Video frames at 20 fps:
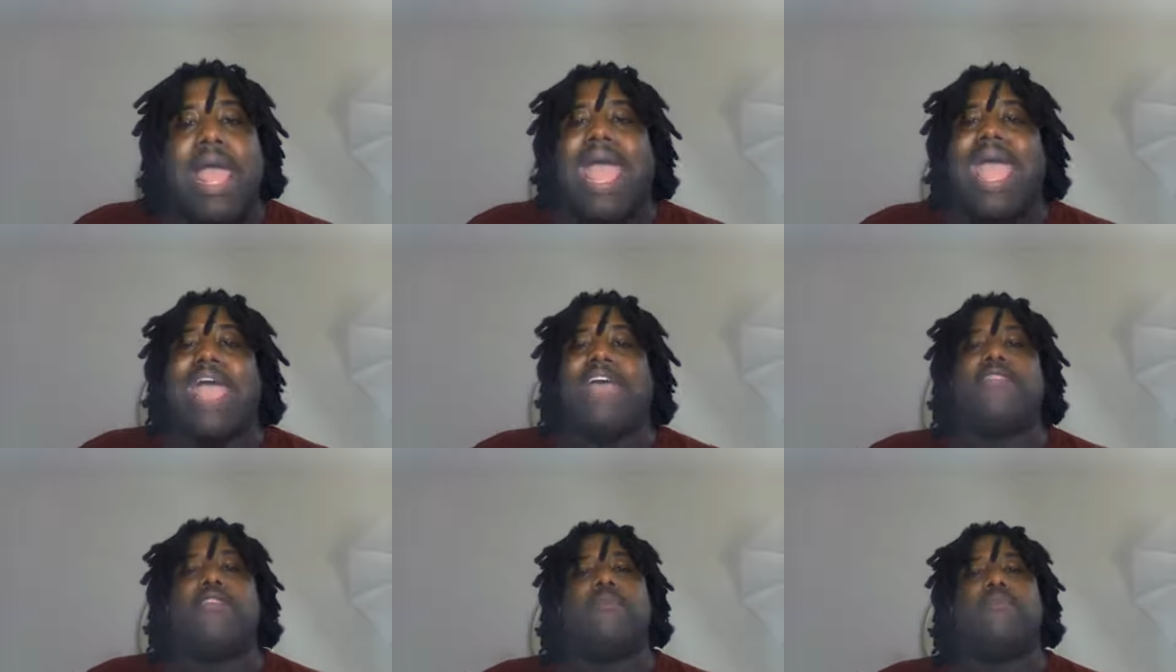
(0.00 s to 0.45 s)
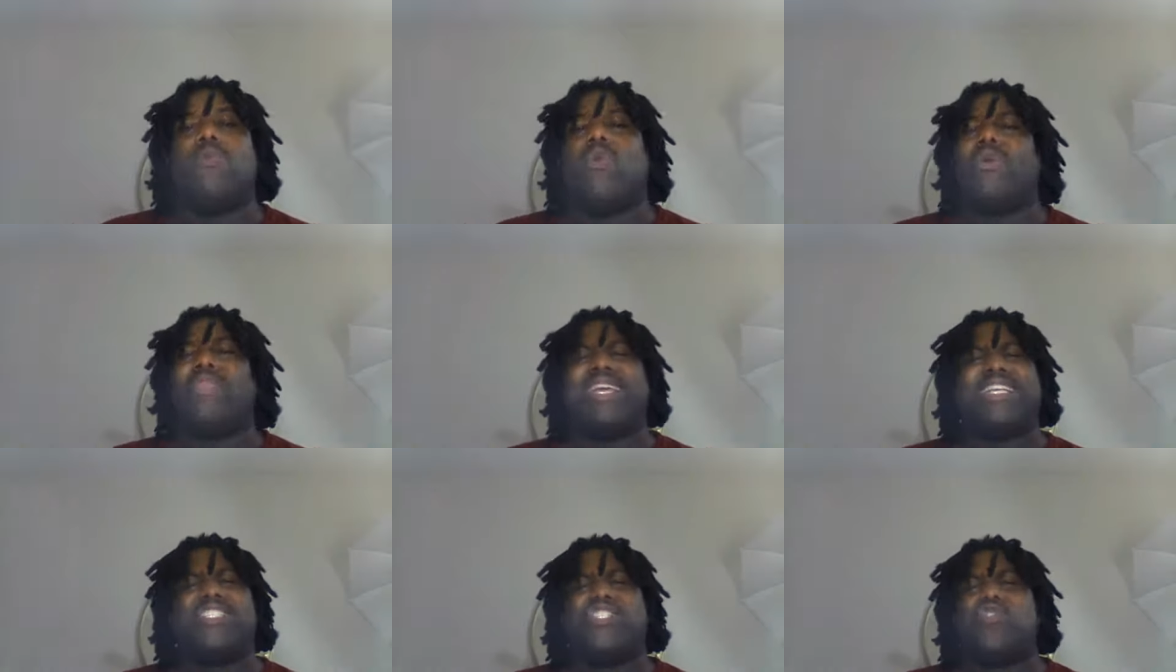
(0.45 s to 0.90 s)
And the more
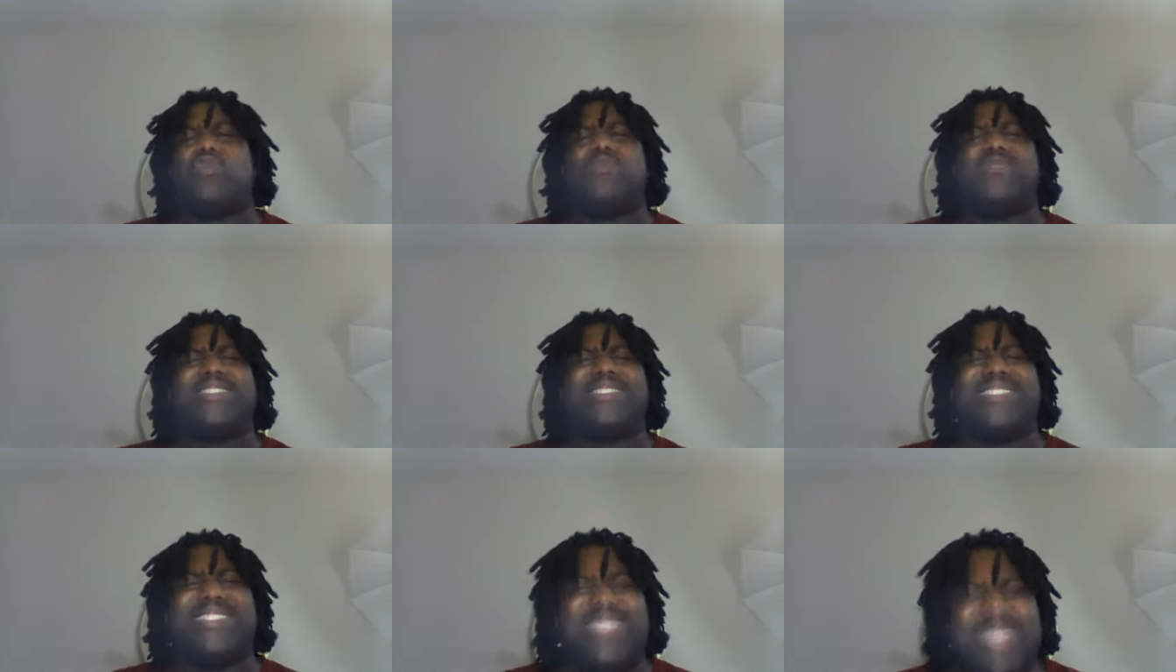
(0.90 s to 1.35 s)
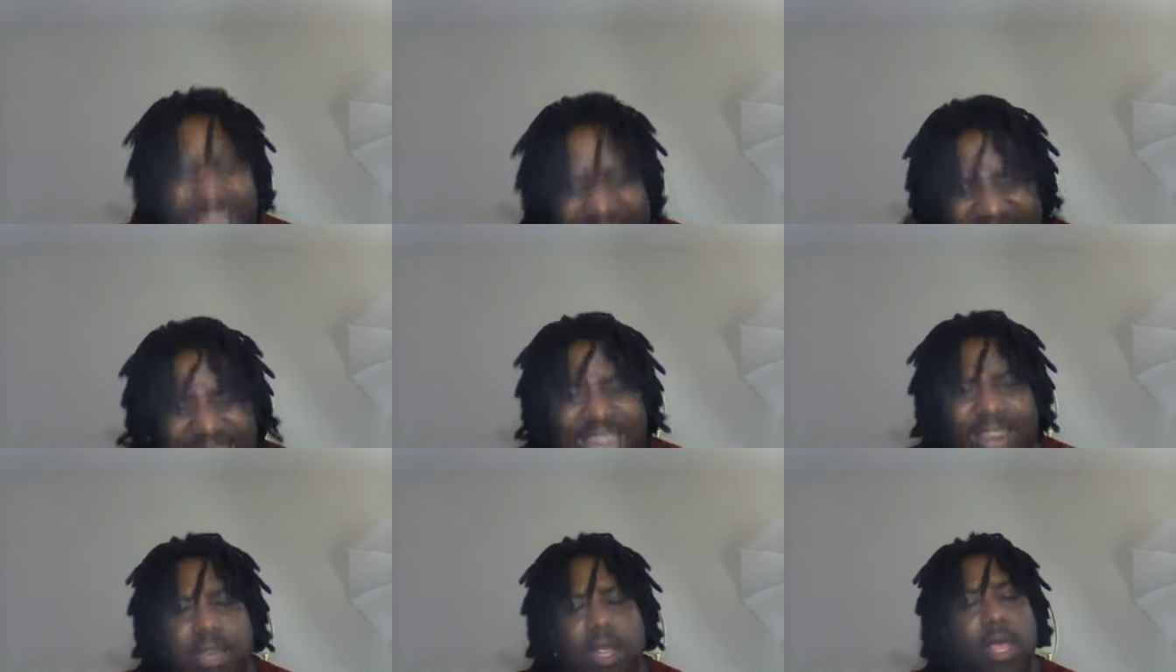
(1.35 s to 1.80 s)
that you say
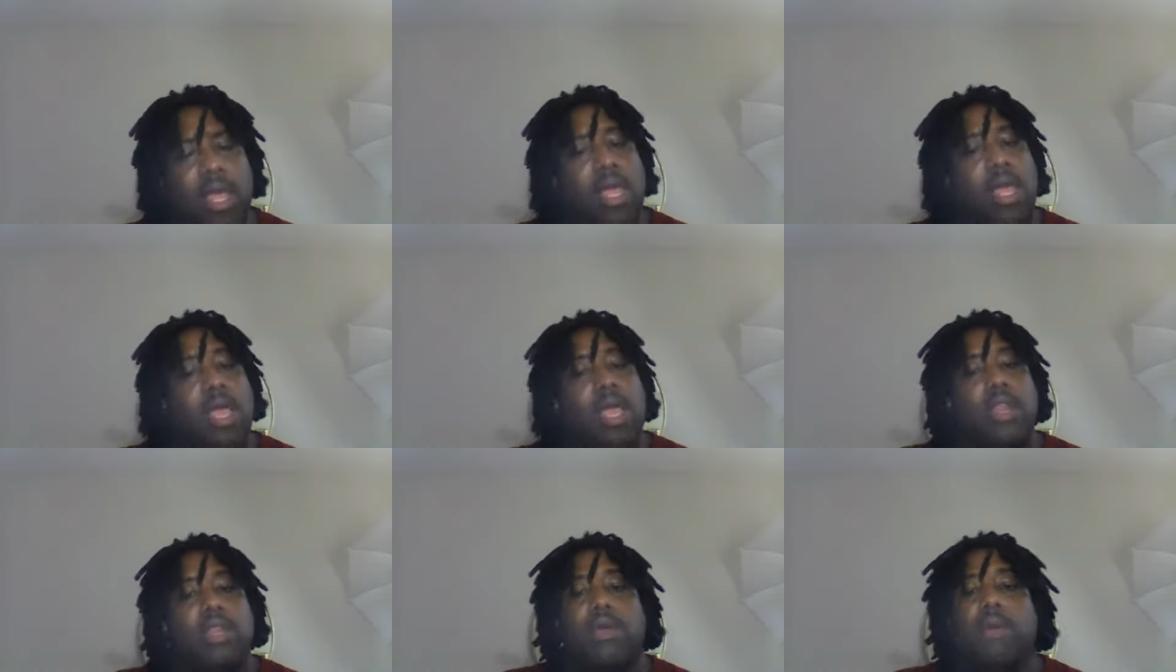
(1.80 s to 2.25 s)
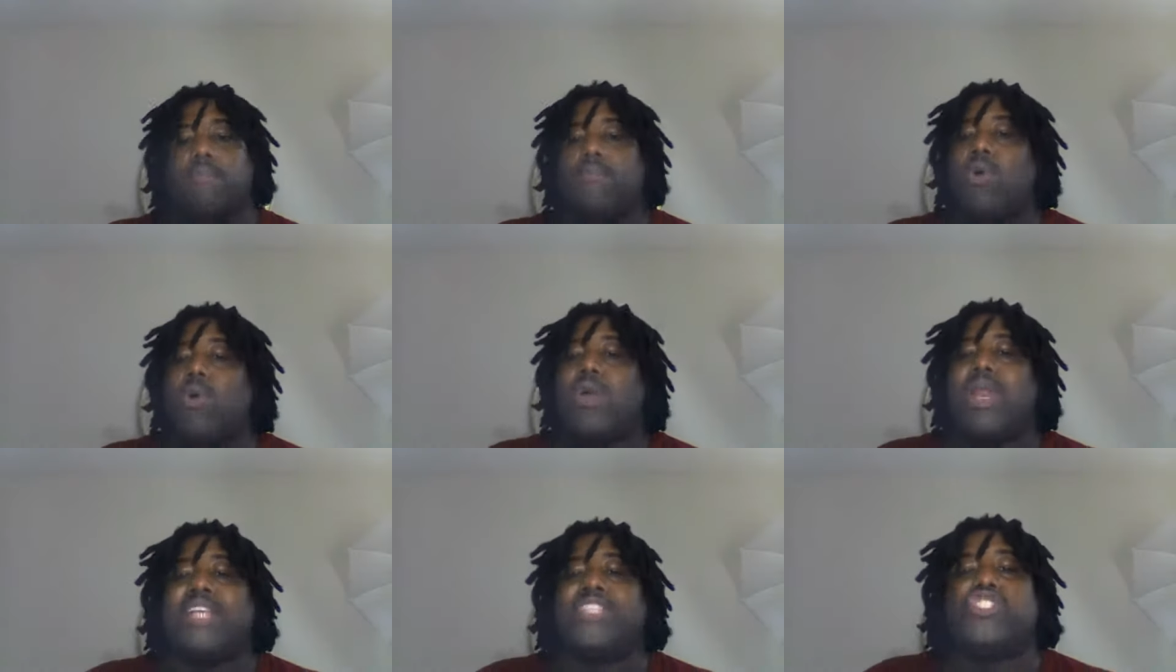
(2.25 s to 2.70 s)
it, the
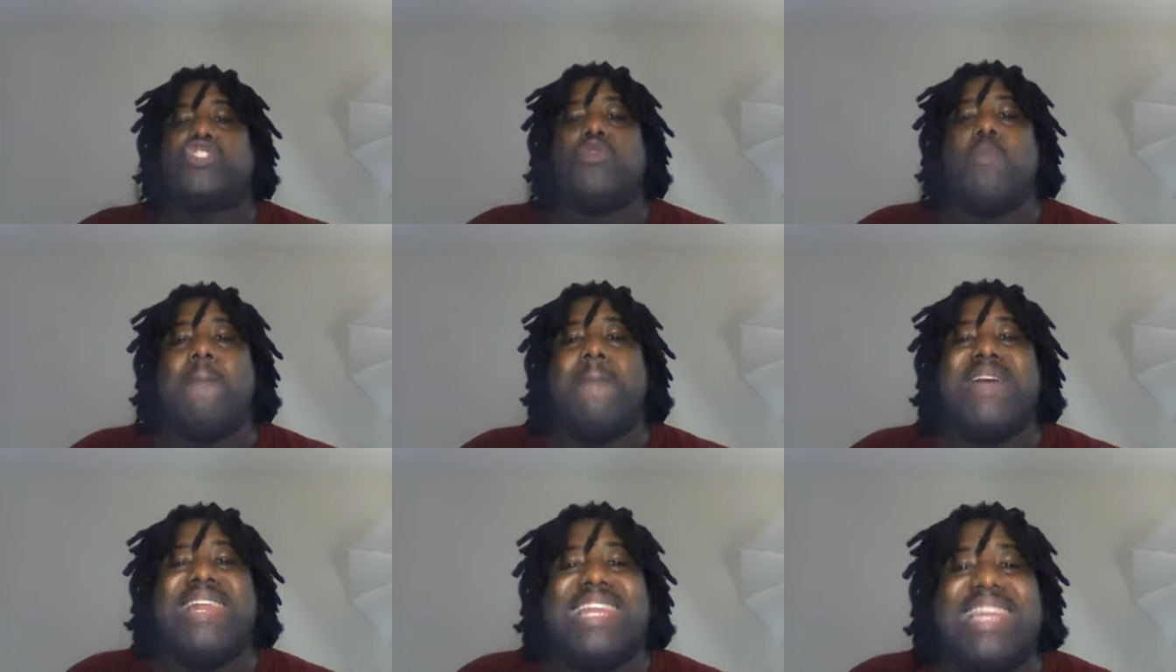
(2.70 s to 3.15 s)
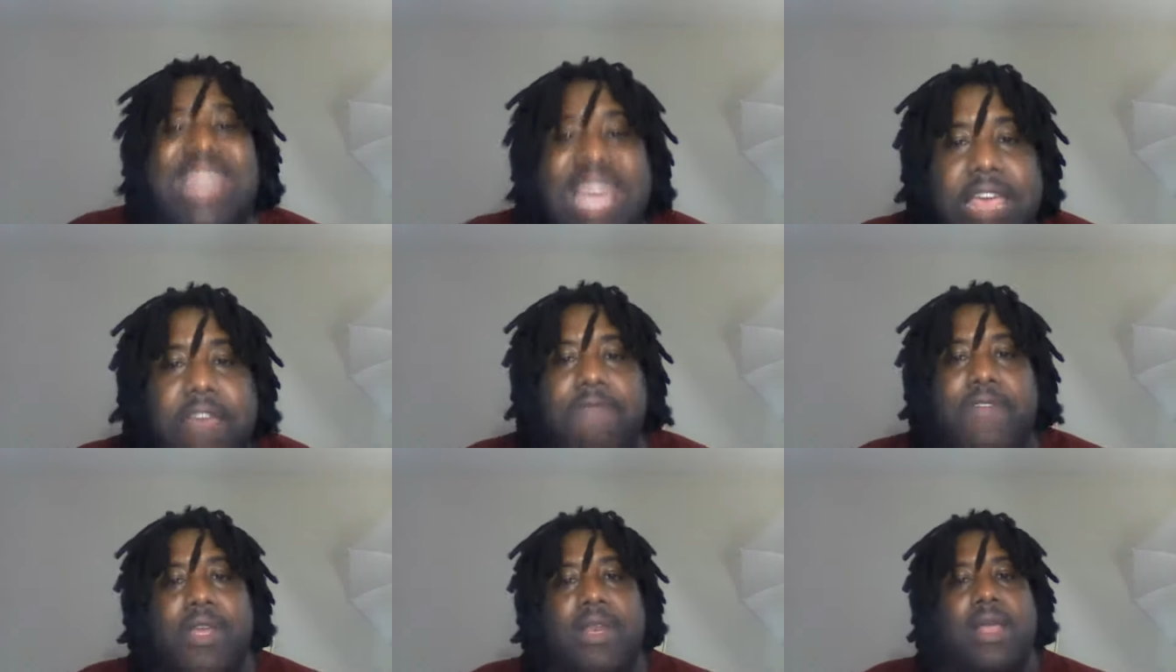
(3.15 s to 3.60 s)
more that you
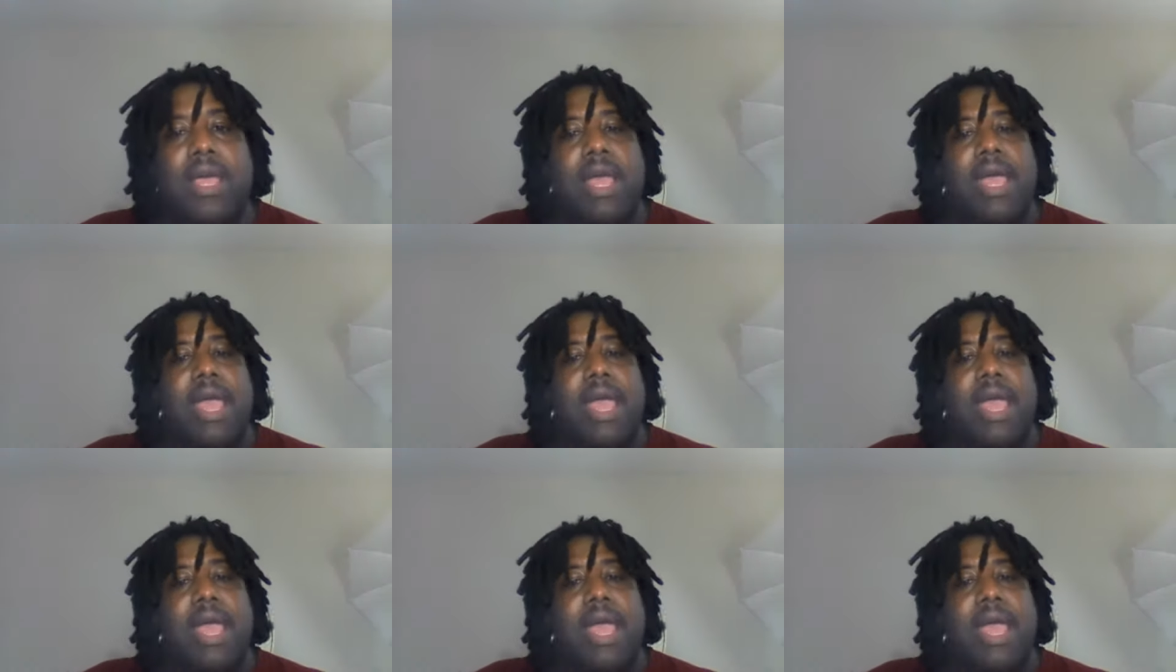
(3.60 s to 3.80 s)
believe it,